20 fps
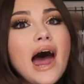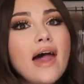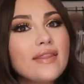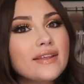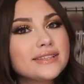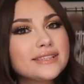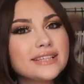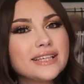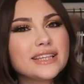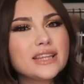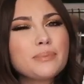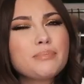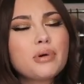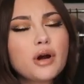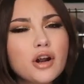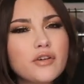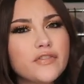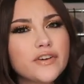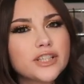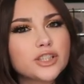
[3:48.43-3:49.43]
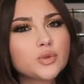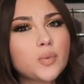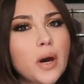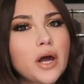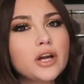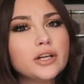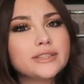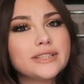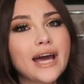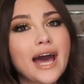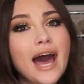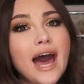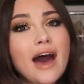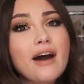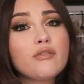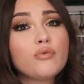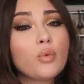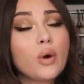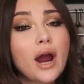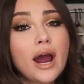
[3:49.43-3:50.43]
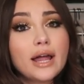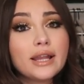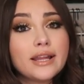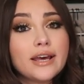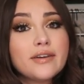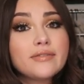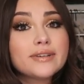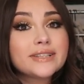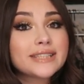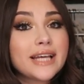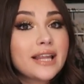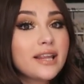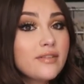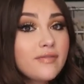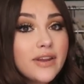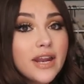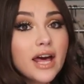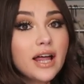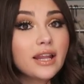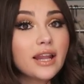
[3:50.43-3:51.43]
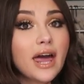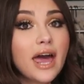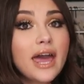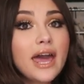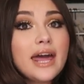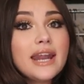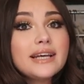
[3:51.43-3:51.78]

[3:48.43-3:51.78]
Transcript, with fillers: And this is like the perfect sweater to have where I live because I live in LA